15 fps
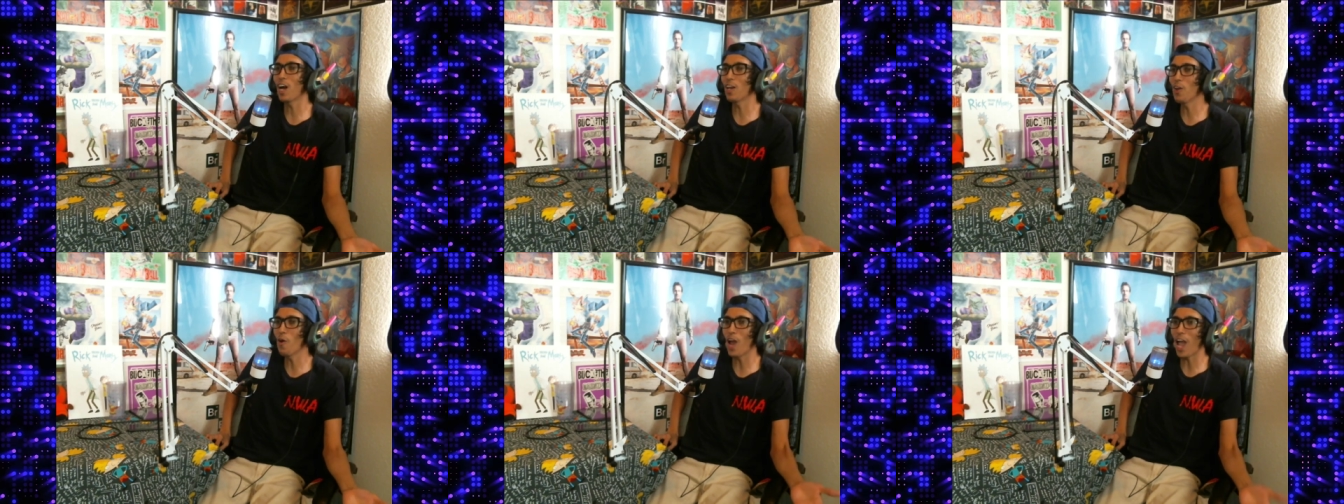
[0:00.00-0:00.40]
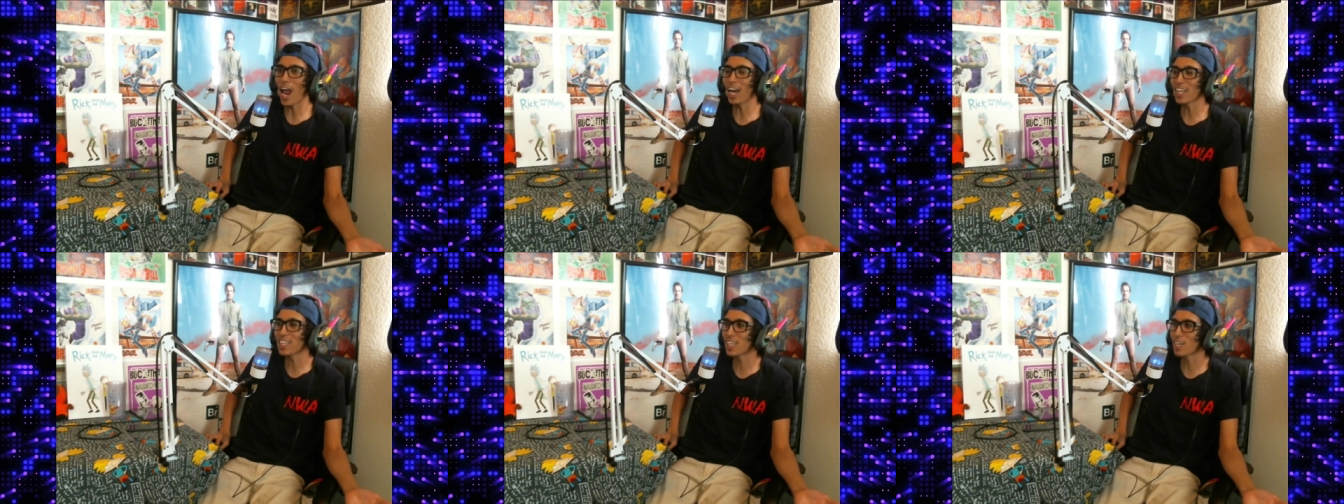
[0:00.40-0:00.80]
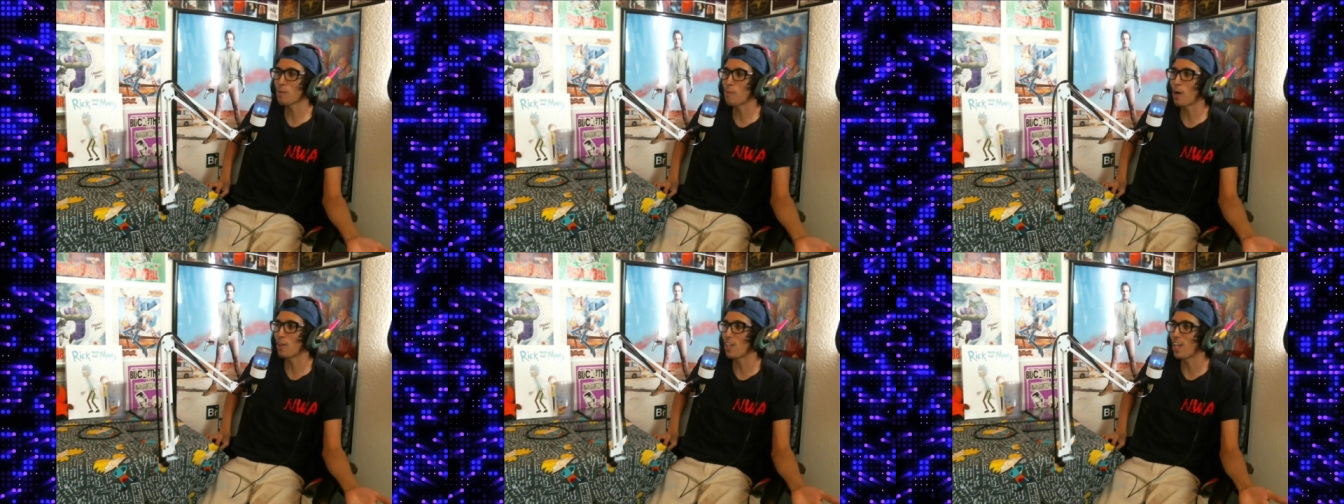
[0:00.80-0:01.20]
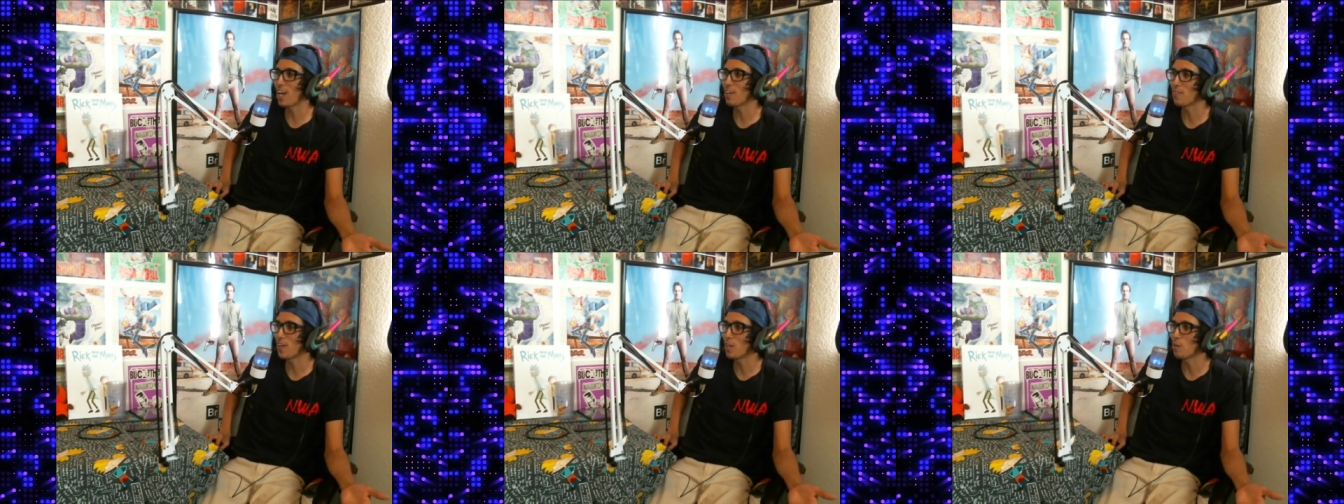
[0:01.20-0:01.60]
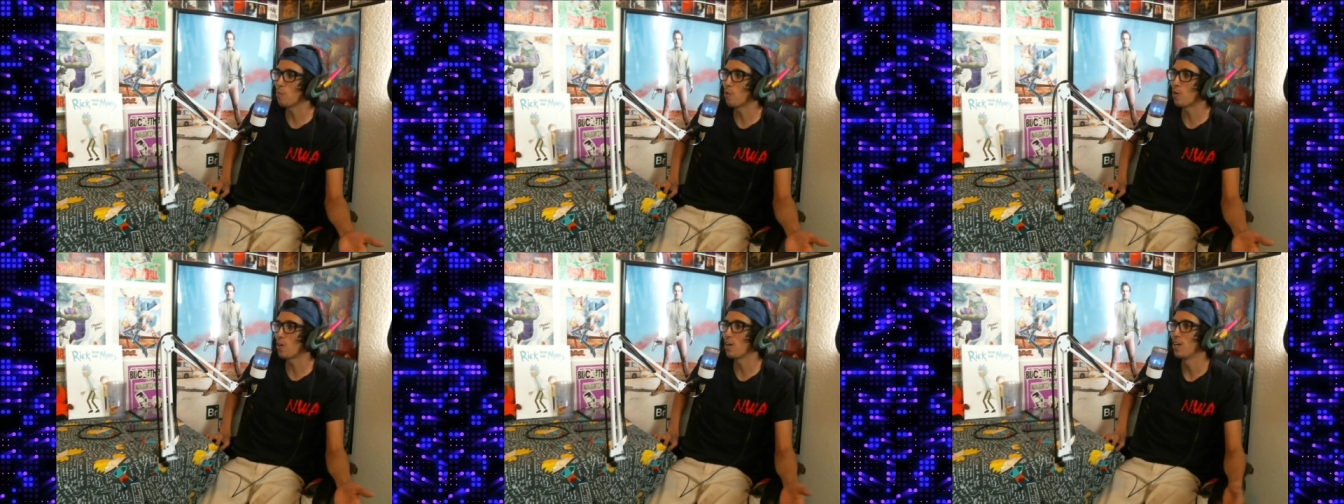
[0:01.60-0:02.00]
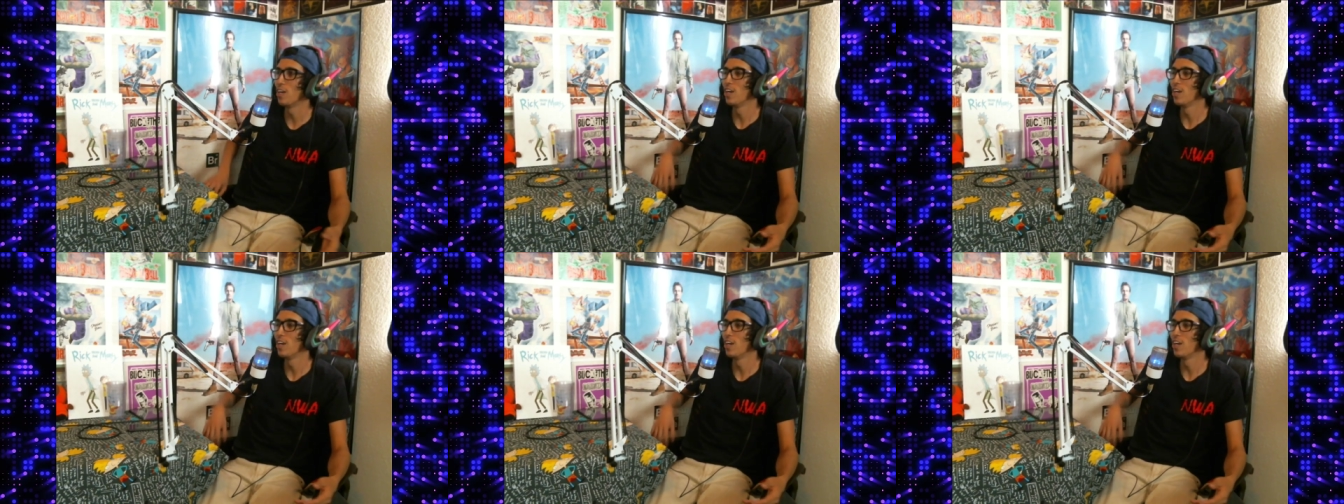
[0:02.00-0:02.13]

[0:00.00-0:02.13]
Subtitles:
know anything about life anymore?